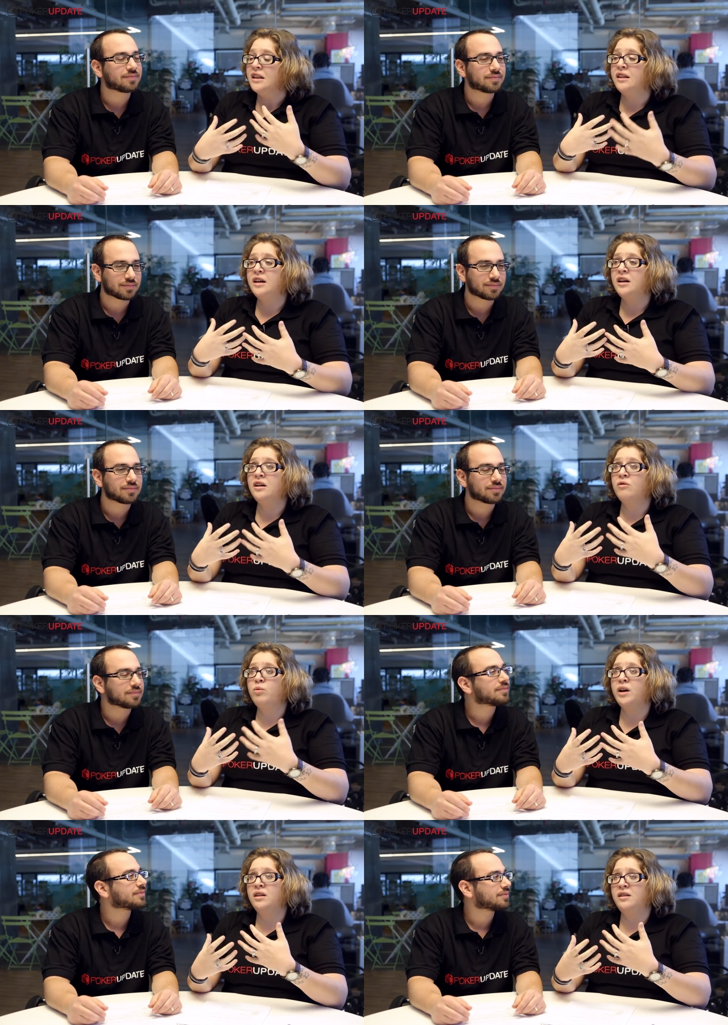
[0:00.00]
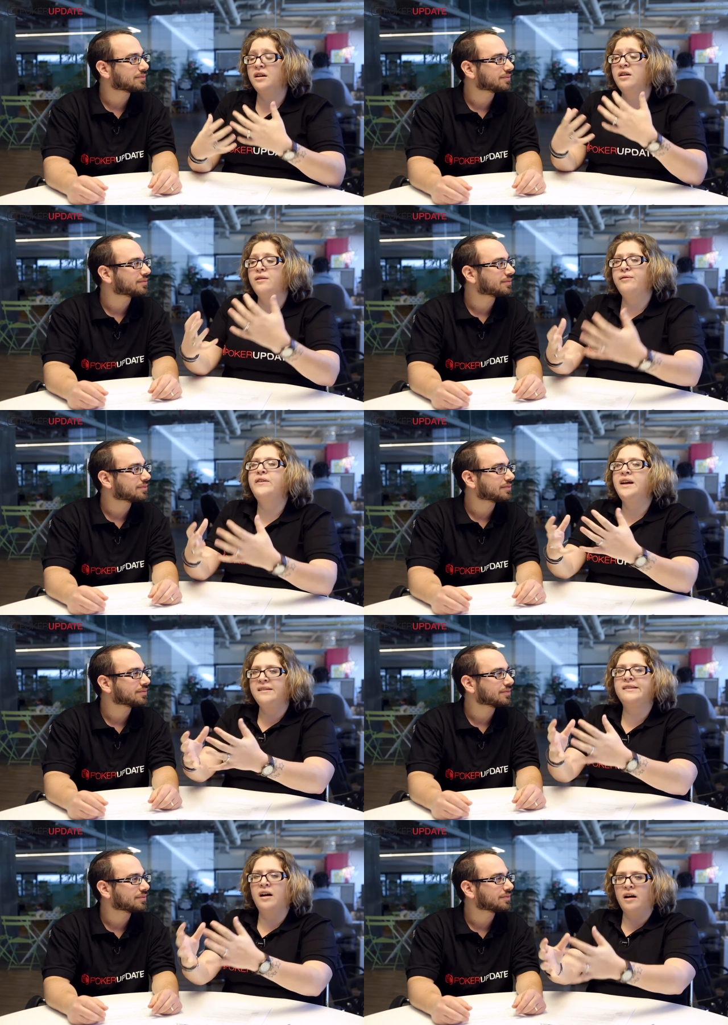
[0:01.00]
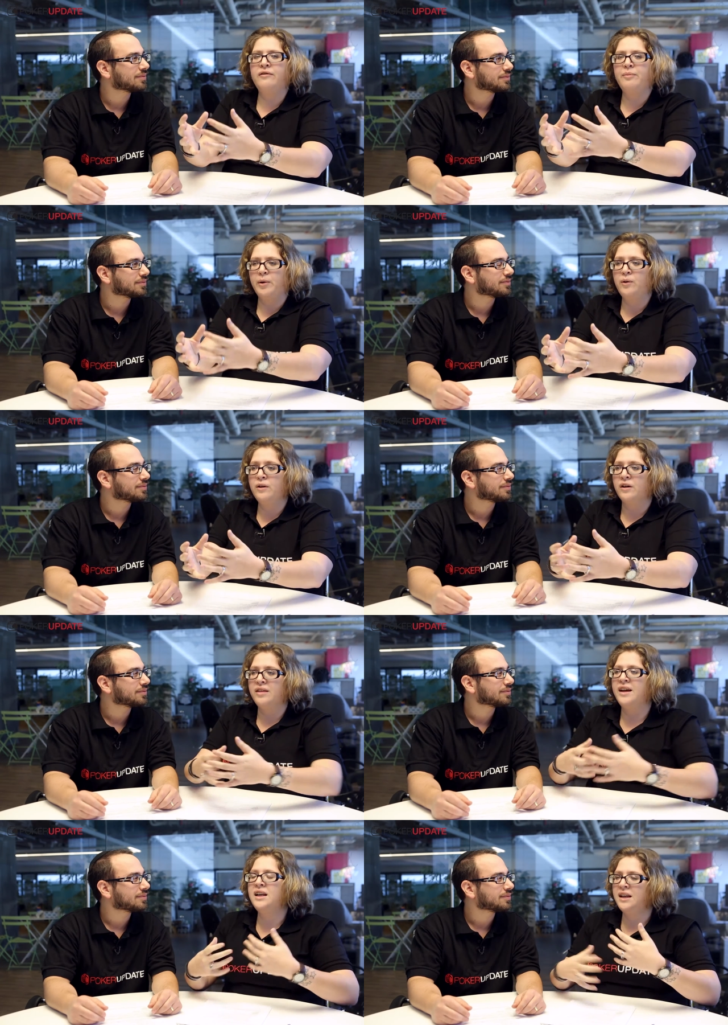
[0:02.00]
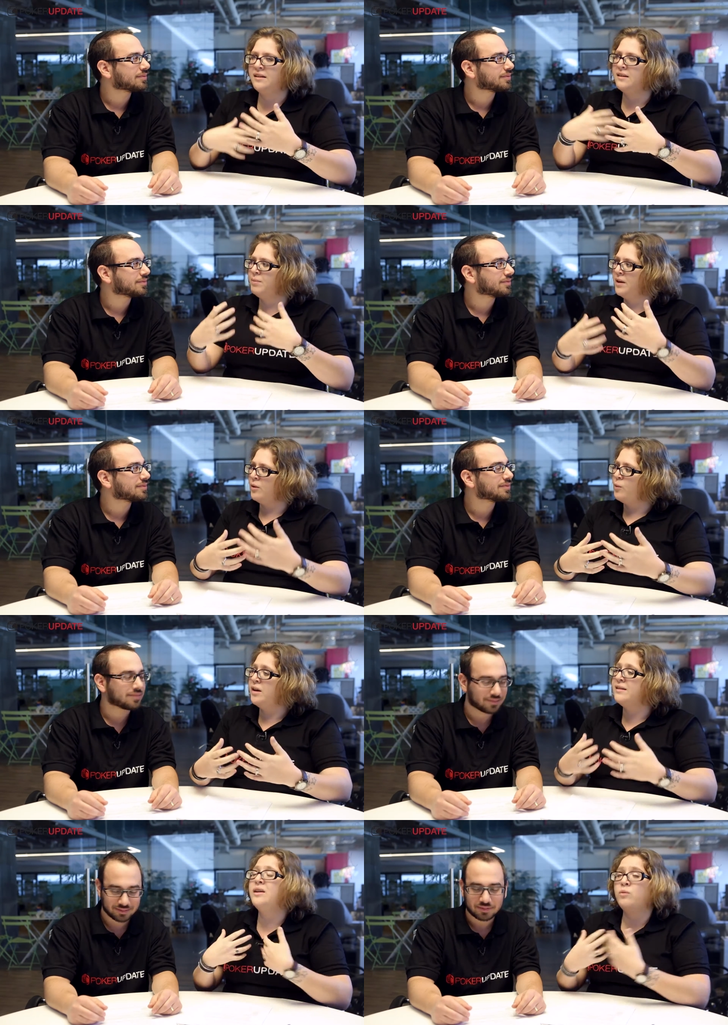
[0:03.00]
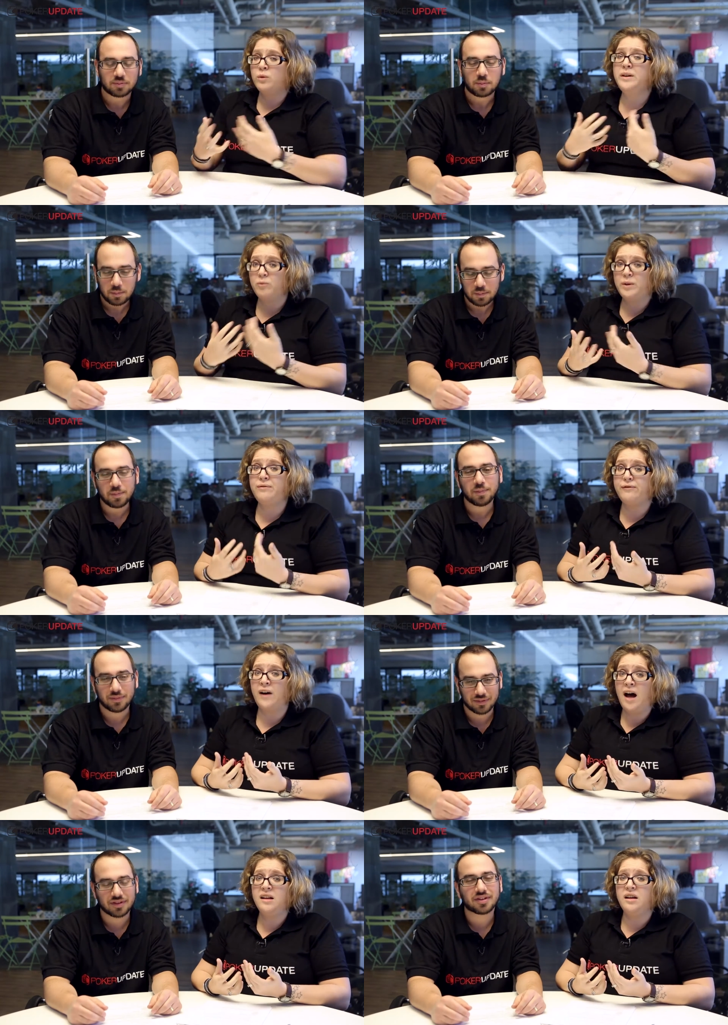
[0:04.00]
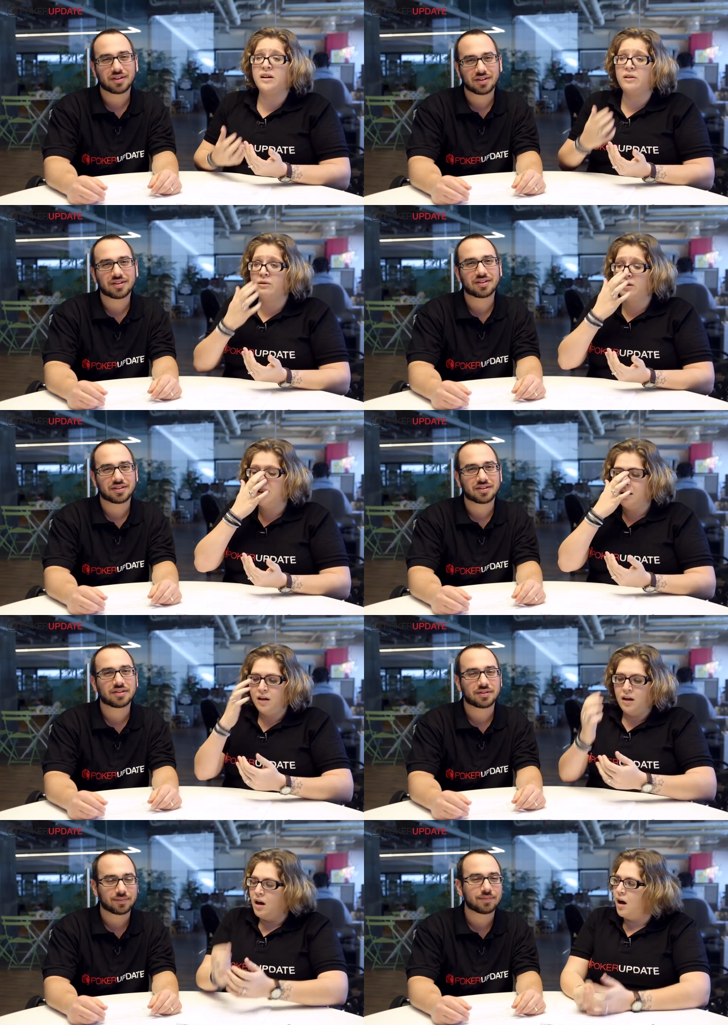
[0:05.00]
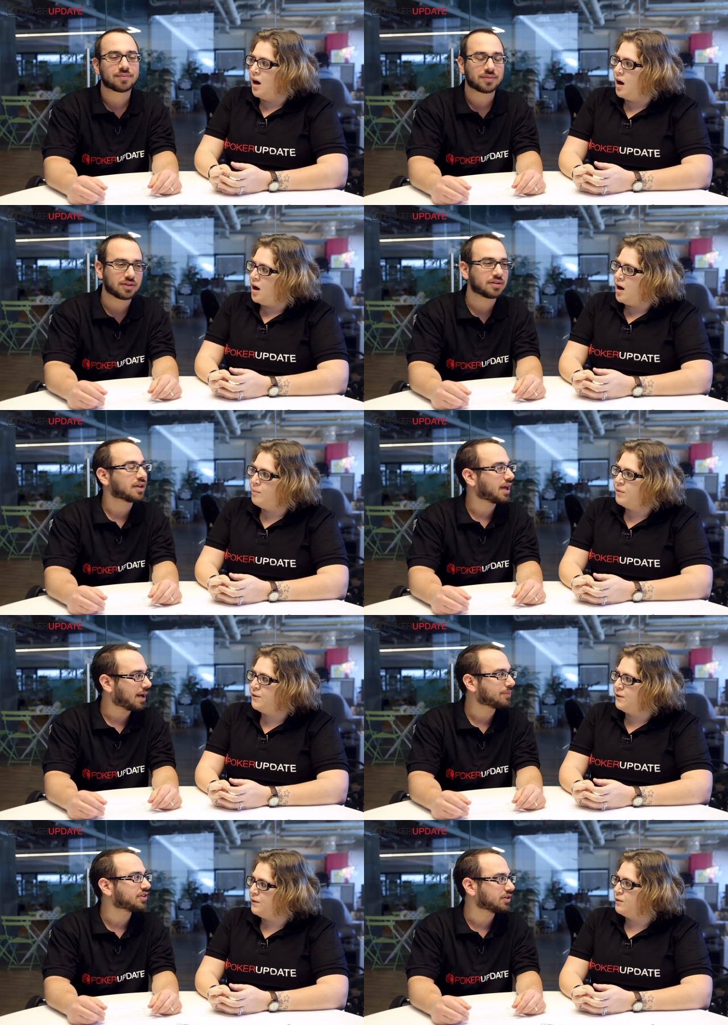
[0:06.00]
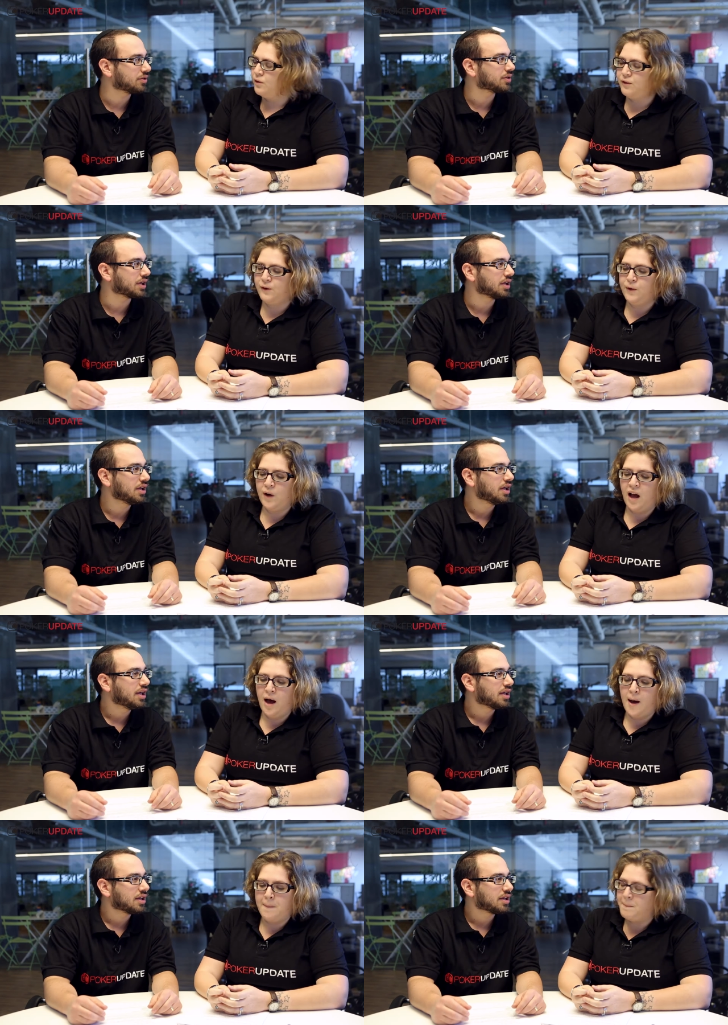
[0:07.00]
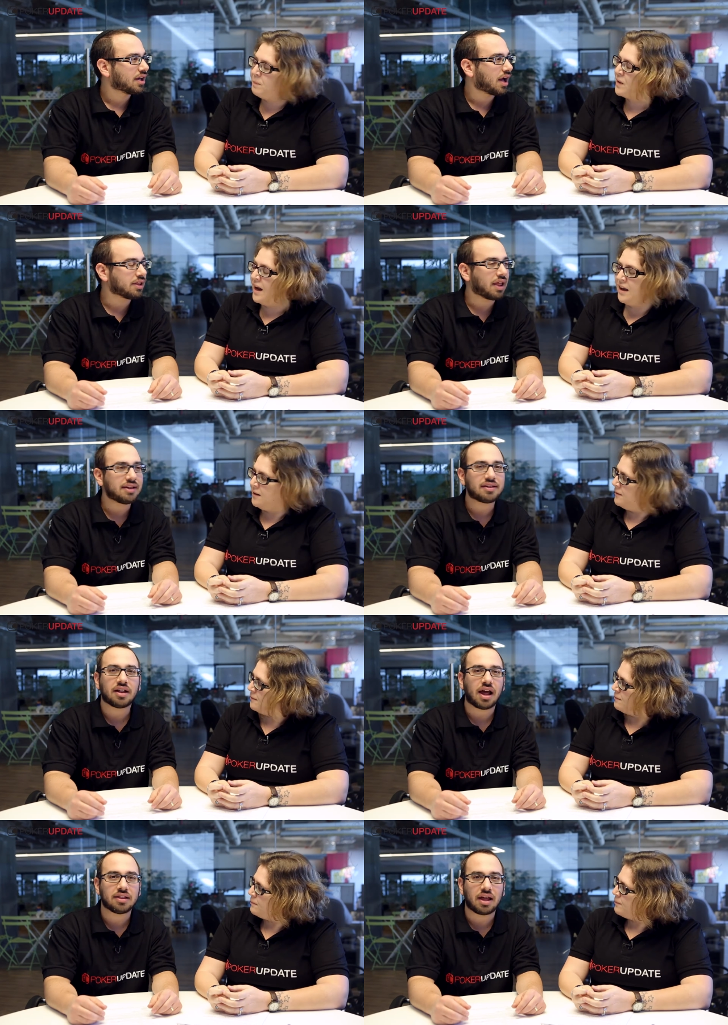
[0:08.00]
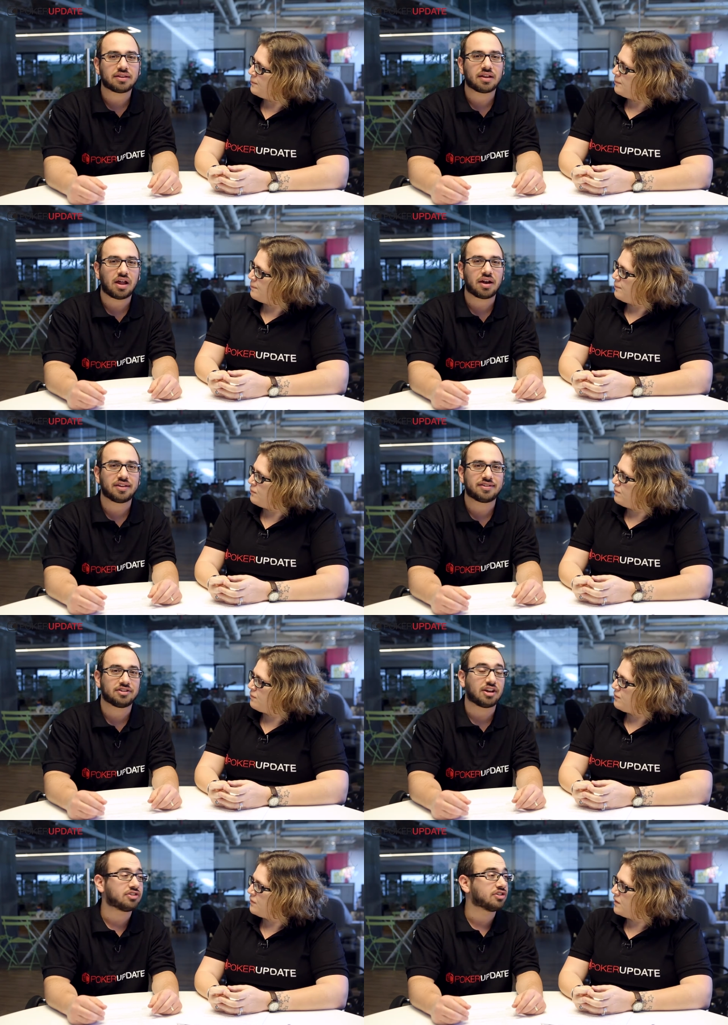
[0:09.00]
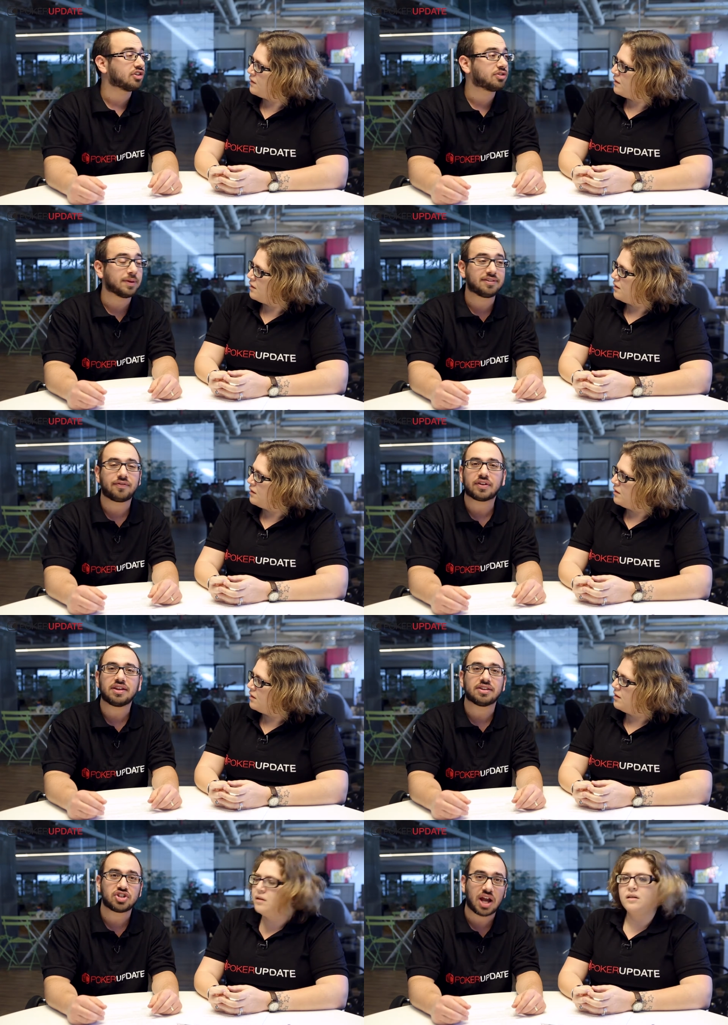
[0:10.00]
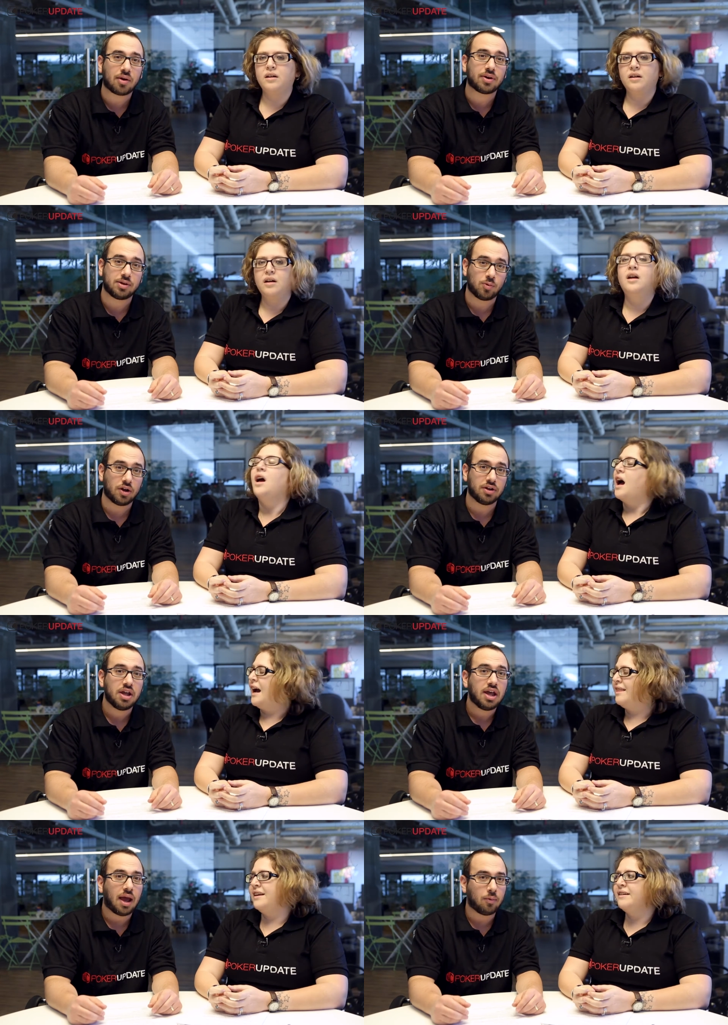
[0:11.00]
Speaker 1: they're the face of poker. They need to be the ones, and we'd follow.
Speaker 2: Absolutely. I liked a lot of the suggestions, specifically the charity one. I
Speaker 1: think,